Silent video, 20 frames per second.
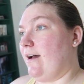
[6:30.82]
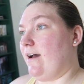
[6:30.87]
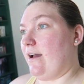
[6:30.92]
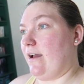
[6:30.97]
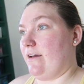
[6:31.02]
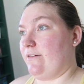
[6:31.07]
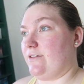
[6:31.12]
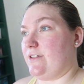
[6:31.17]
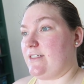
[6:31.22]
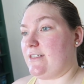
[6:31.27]

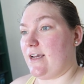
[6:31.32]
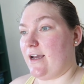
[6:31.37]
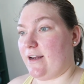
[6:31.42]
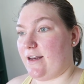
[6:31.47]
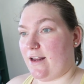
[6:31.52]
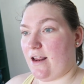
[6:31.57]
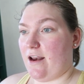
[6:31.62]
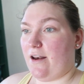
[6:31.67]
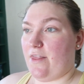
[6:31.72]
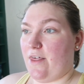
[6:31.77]
I've
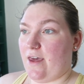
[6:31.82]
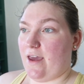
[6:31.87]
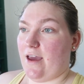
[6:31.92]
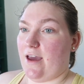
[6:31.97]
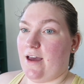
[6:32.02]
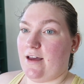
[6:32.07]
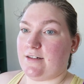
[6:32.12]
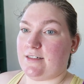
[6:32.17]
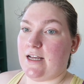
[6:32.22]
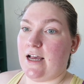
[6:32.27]
decided
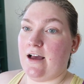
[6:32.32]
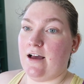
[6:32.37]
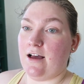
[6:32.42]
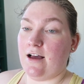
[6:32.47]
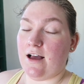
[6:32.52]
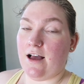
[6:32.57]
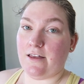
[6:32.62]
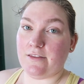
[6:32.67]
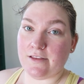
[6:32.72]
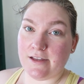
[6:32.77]
that
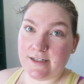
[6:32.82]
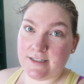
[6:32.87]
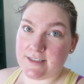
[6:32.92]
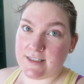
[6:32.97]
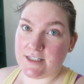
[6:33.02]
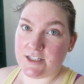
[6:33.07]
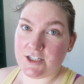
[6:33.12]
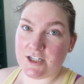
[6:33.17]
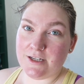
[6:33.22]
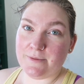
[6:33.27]
unless
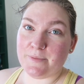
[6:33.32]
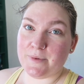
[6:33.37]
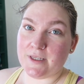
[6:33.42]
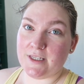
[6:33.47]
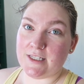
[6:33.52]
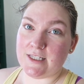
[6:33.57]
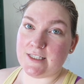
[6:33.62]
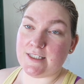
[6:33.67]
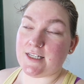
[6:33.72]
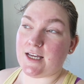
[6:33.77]
the Jeep
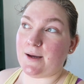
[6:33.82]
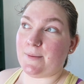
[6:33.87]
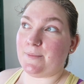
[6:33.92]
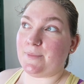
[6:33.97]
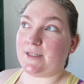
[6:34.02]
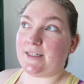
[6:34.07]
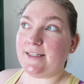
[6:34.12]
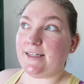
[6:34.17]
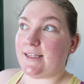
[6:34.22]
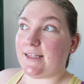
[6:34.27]
is
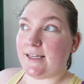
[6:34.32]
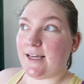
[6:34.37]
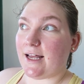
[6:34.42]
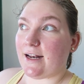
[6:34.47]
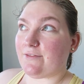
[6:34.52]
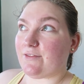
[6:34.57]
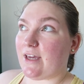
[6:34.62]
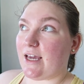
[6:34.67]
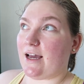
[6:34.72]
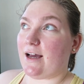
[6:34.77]
completely
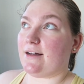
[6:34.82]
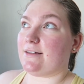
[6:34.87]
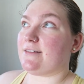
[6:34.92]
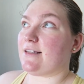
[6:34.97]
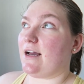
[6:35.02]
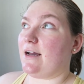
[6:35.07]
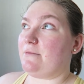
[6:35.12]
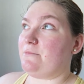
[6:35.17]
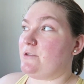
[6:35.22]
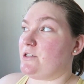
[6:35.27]
out of gas,
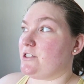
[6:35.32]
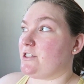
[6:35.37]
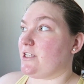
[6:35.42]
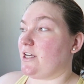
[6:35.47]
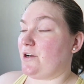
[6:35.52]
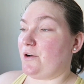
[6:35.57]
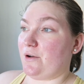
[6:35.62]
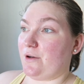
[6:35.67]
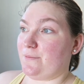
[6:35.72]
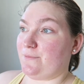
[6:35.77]
I'm just
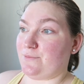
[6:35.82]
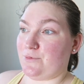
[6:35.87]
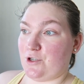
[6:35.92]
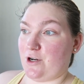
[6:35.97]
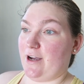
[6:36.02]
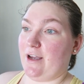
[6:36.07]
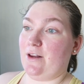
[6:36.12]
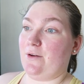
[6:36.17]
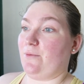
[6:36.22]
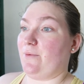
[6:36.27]
gonna
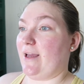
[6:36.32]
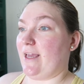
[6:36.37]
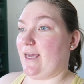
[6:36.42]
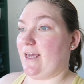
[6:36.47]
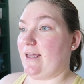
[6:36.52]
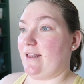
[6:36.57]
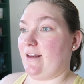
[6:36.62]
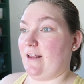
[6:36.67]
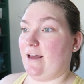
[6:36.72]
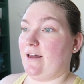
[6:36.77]
try and wing
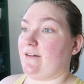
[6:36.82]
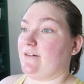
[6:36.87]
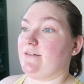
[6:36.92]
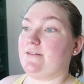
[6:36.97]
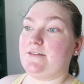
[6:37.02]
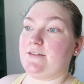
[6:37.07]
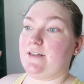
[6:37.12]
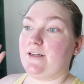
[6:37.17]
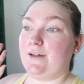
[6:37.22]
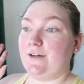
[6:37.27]
it
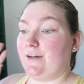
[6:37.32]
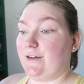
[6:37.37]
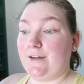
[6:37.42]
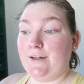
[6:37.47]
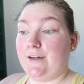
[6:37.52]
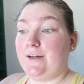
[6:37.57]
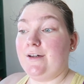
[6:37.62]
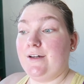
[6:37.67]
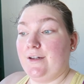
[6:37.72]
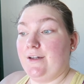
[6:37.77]
and
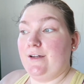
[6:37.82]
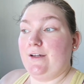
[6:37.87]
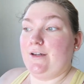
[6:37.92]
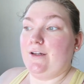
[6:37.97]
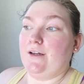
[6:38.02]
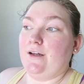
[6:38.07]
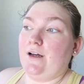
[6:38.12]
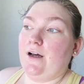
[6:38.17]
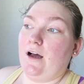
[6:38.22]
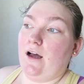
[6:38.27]

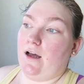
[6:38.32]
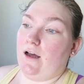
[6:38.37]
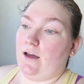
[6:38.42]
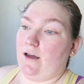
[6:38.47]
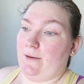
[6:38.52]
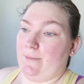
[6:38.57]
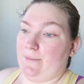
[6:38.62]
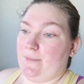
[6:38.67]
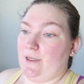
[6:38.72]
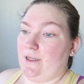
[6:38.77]

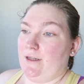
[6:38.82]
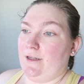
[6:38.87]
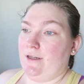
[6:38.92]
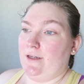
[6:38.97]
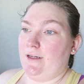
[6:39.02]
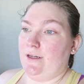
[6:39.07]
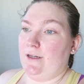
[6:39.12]
um,